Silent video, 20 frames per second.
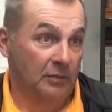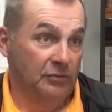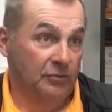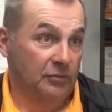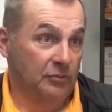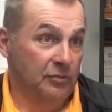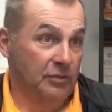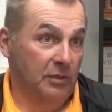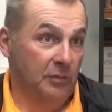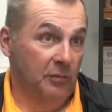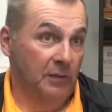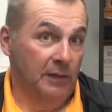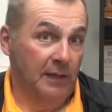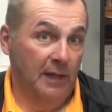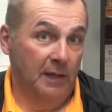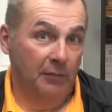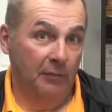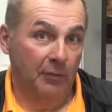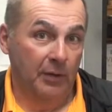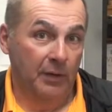So she would have
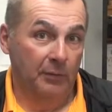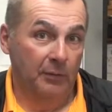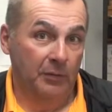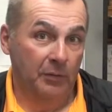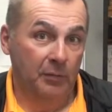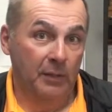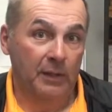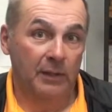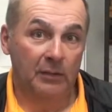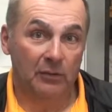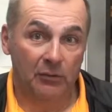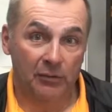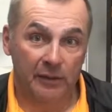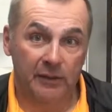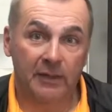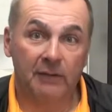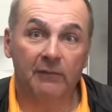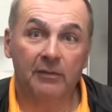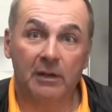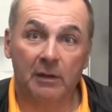got away with the weekend only
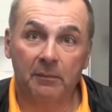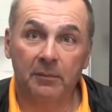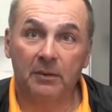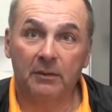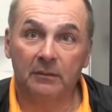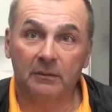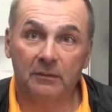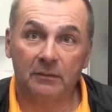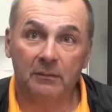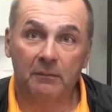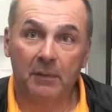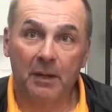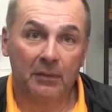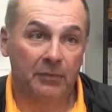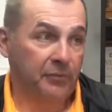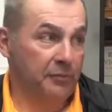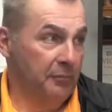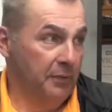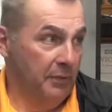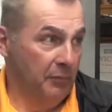giving up about
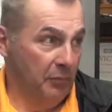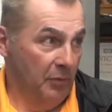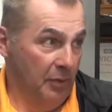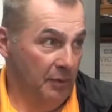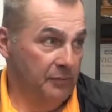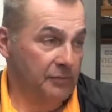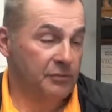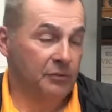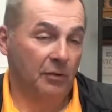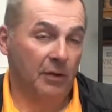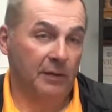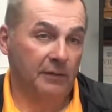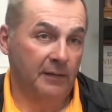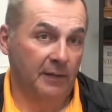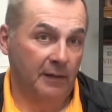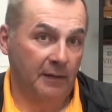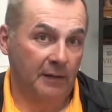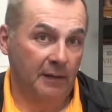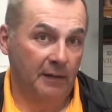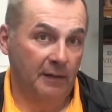3 runs. So I
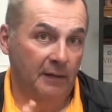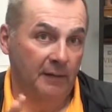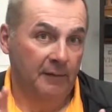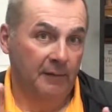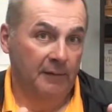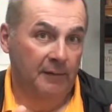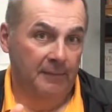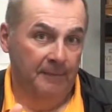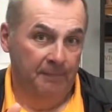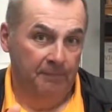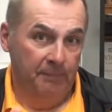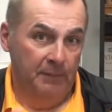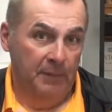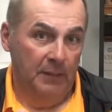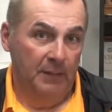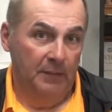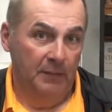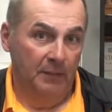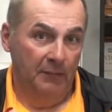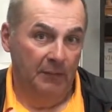think
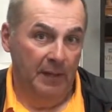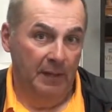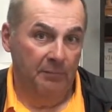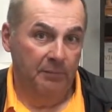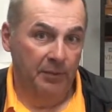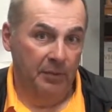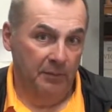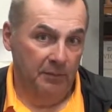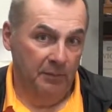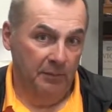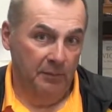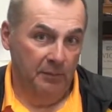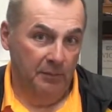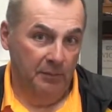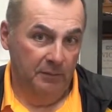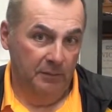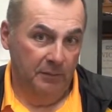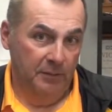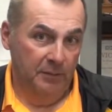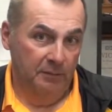that part
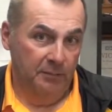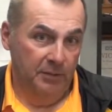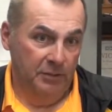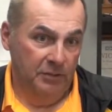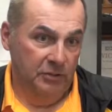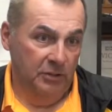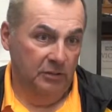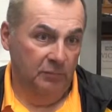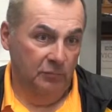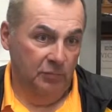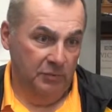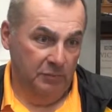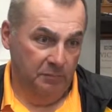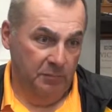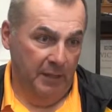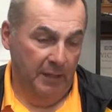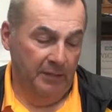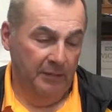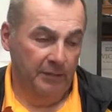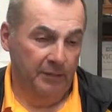of the pitching was
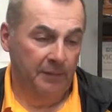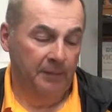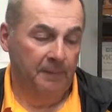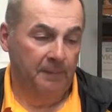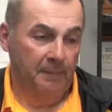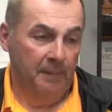better